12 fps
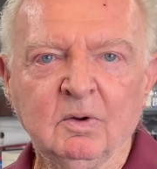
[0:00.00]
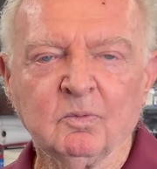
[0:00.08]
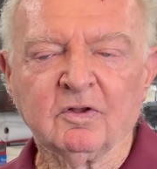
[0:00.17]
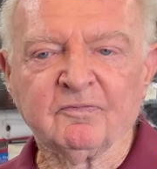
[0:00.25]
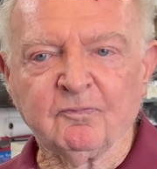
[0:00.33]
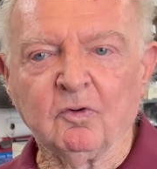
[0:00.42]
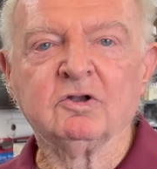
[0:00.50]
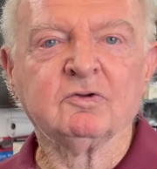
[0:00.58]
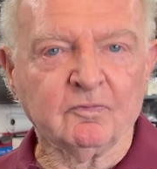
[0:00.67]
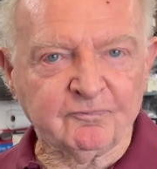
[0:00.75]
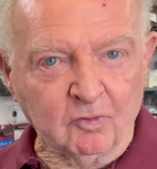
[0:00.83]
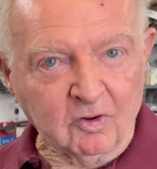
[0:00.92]
with four
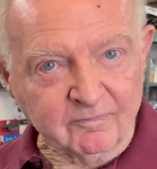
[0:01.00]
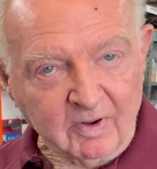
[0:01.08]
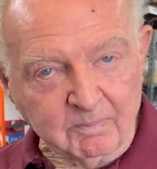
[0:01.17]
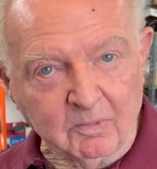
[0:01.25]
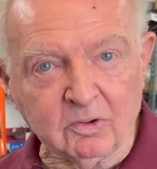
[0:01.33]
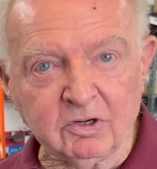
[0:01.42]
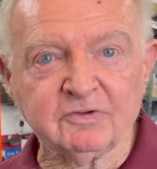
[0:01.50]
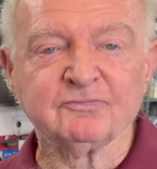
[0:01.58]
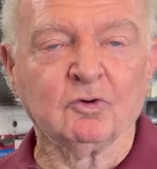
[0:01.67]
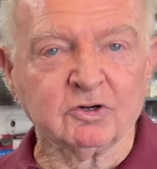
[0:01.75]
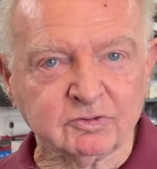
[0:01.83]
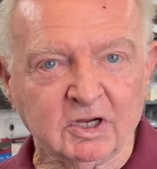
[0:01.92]
four of our motors,
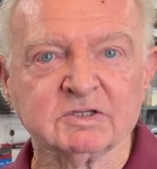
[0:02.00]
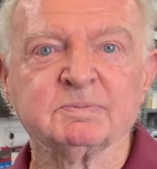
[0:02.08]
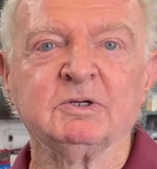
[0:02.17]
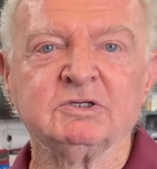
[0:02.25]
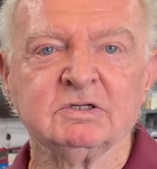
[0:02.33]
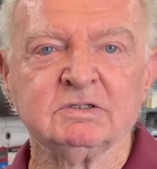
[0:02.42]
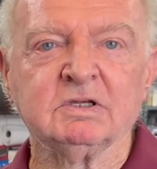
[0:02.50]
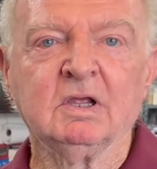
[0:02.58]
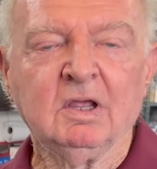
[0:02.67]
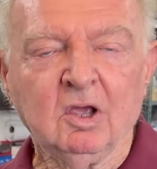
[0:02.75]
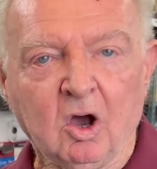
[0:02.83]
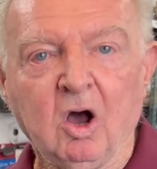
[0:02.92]
four transmissions,
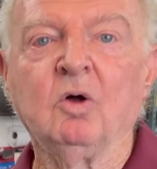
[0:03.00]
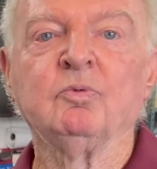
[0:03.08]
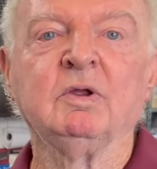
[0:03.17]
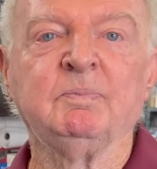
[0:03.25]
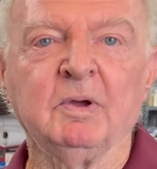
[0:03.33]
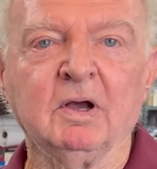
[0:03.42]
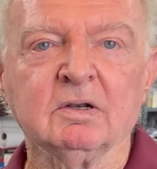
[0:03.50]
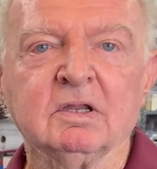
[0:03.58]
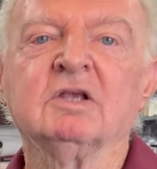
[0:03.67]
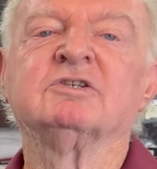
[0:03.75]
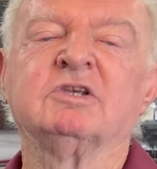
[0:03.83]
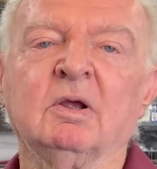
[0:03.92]
all rebuilt
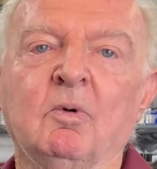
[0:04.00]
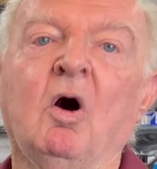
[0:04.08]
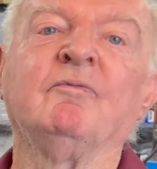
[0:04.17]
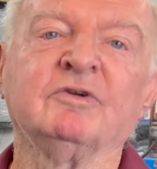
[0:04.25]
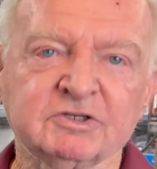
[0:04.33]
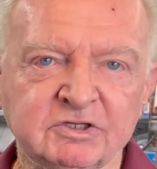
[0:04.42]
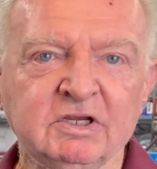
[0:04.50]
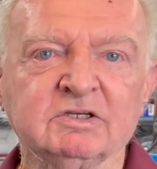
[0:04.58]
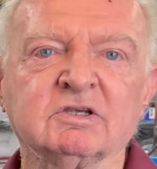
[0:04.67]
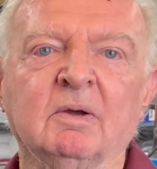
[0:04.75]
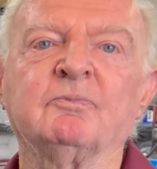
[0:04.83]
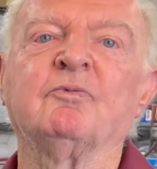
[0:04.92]
some
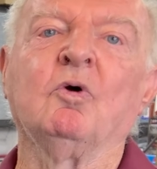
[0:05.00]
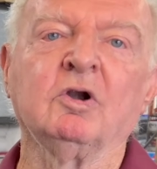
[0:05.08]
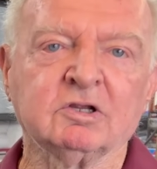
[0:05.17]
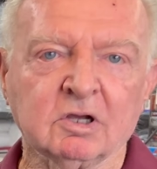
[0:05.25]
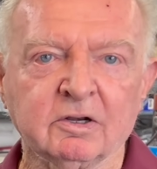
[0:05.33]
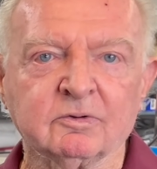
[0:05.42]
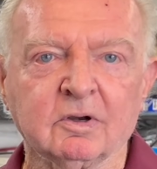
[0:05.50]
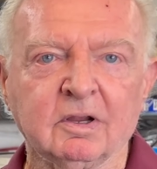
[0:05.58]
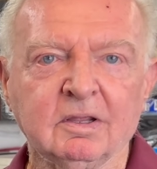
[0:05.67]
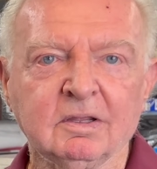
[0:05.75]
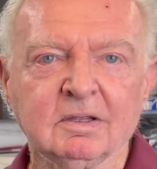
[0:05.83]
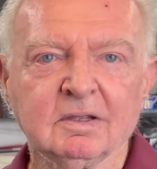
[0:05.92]
overseas, some foreign
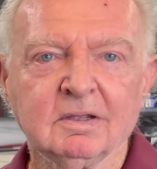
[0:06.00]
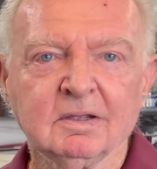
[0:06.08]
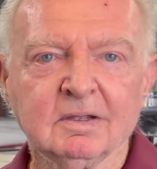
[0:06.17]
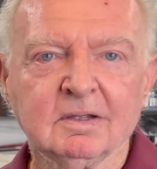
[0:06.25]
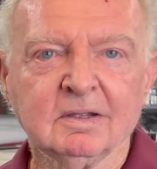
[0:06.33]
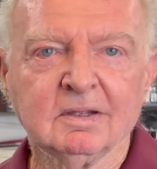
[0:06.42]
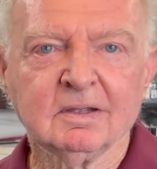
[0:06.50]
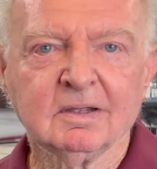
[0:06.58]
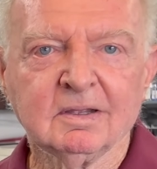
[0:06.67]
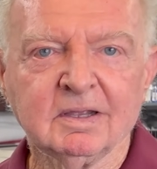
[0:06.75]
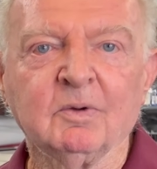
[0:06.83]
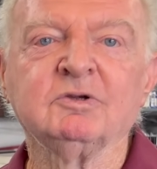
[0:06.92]
country. Wow.
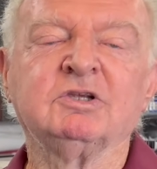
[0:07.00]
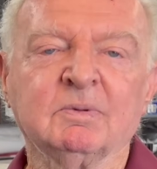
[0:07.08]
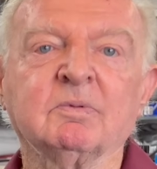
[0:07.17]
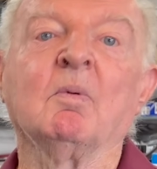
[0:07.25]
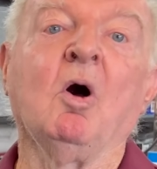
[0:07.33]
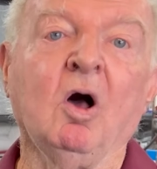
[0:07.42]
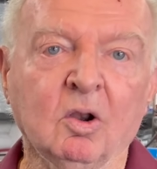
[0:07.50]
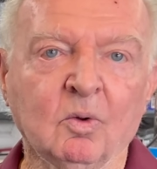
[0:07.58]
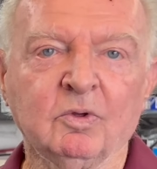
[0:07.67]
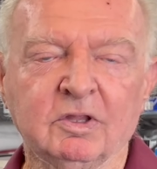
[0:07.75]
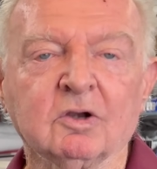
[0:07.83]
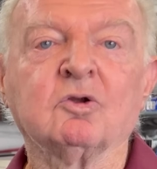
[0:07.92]
And we shipped them all
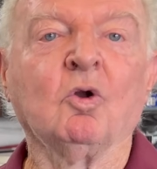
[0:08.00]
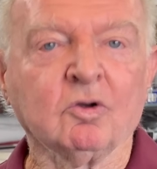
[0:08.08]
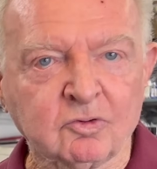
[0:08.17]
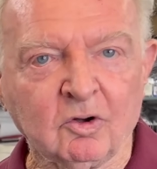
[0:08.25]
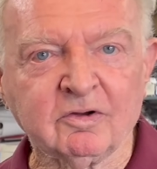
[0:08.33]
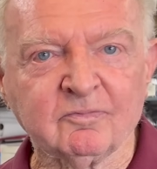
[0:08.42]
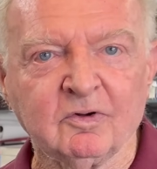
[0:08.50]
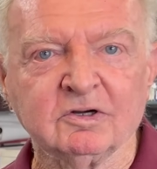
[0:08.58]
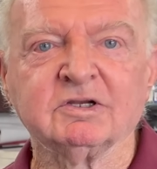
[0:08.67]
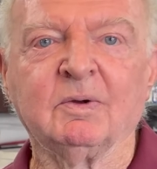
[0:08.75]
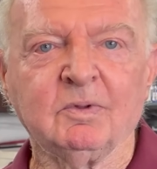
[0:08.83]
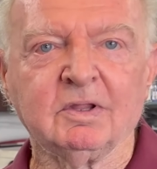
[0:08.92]
over there, torque
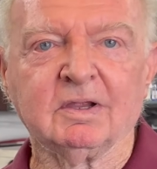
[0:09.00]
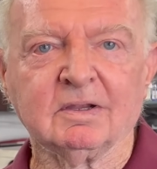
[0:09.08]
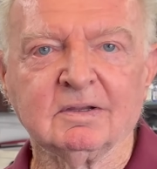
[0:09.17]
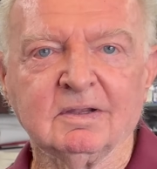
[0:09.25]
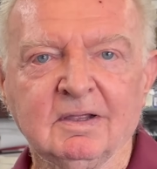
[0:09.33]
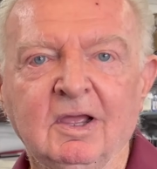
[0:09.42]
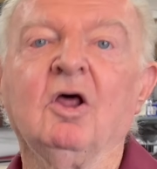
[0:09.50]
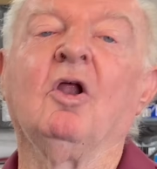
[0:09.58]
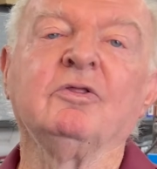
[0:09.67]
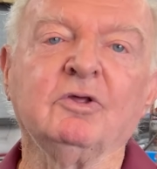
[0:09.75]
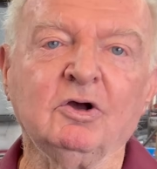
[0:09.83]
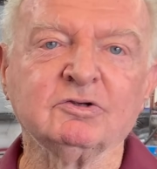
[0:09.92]
converters, everything.
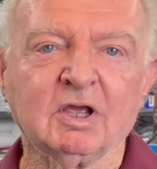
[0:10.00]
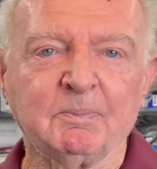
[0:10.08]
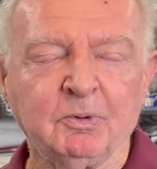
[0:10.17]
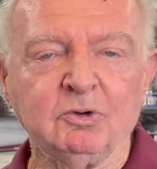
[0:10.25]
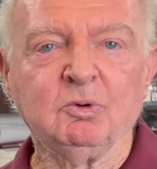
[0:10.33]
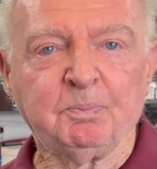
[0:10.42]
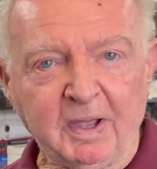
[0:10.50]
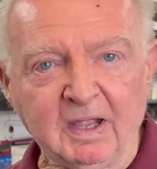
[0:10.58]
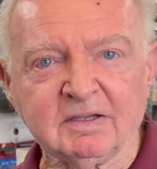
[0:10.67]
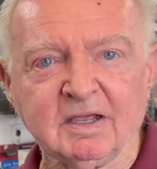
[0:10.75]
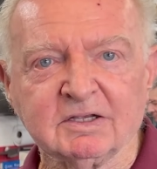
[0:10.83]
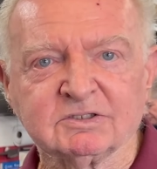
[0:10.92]
Wow. On those, I put new
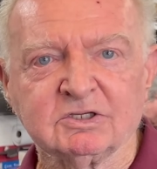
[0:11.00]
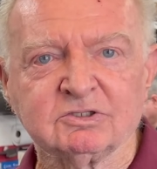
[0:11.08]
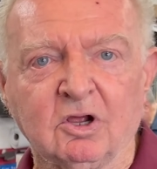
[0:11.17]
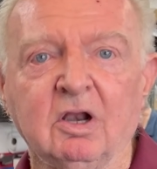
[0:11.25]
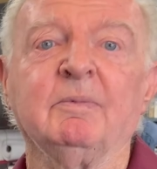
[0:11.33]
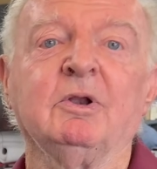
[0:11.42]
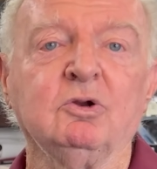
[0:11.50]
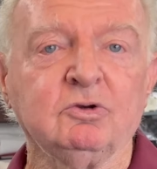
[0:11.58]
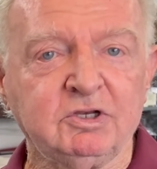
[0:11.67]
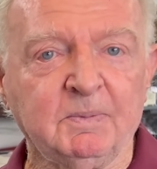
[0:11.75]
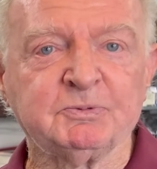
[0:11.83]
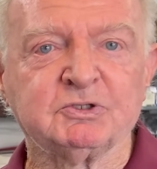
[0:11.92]
pan gaskets on them and new
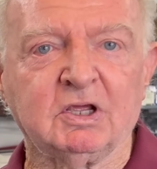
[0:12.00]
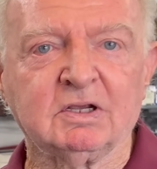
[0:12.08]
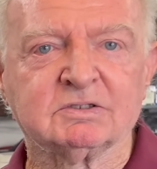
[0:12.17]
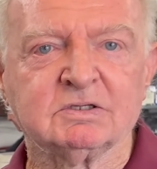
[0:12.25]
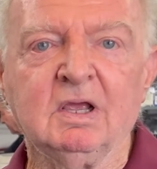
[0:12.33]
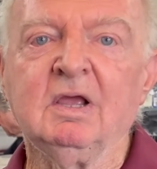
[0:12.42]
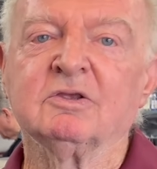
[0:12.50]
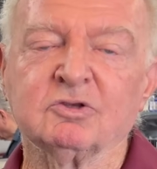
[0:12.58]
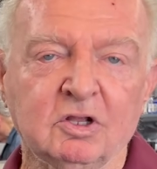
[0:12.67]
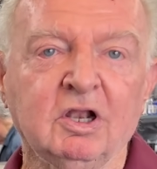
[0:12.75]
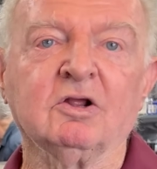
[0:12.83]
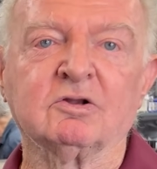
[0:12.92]
dipsticks,
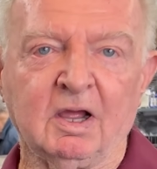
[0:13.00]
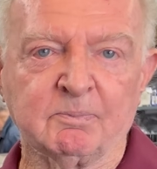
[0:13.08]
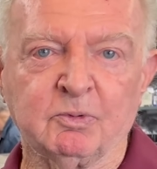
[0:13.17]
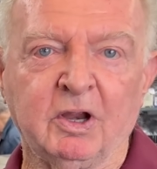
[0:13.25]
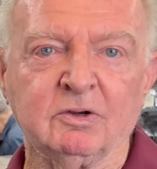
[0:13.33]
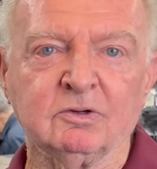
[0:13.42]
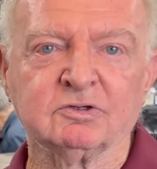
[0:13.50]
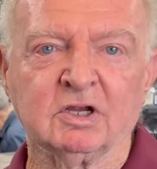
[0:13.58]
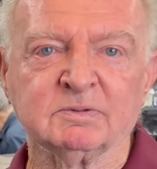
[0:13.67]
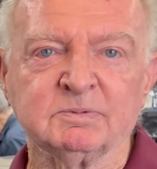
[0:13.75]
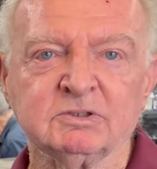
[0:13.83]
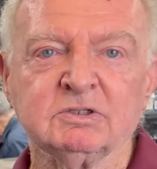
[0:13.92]
so they look like brand new
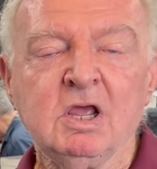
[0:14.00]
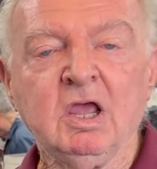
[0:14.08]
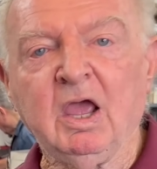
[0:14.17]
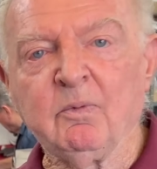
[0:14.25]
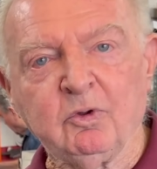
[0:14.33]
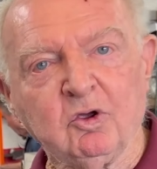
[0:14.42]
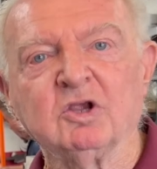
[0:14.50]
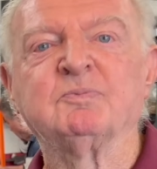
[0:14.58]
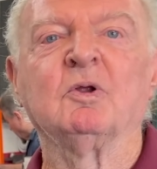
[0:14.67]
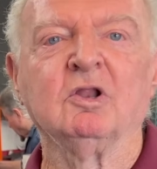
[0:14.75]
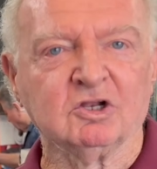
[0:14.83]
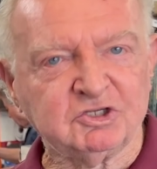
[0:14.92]
transmissions. And we always
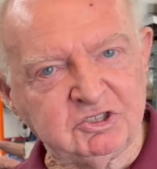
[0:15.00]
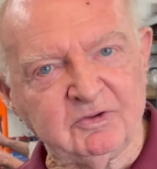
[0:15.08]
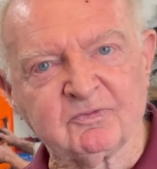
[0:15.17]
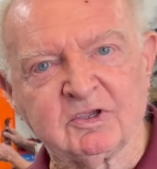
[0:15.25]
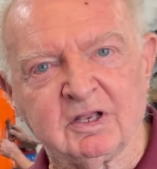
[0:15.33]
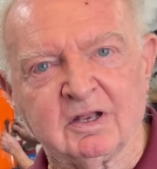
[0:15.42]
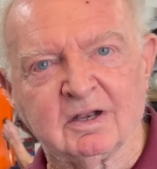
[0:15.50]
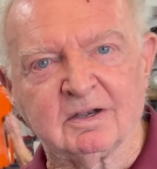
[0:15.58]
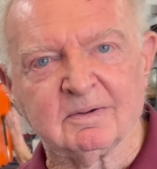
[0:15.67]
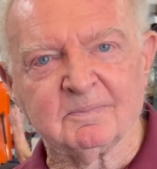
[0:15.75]
put a little shift kit on them.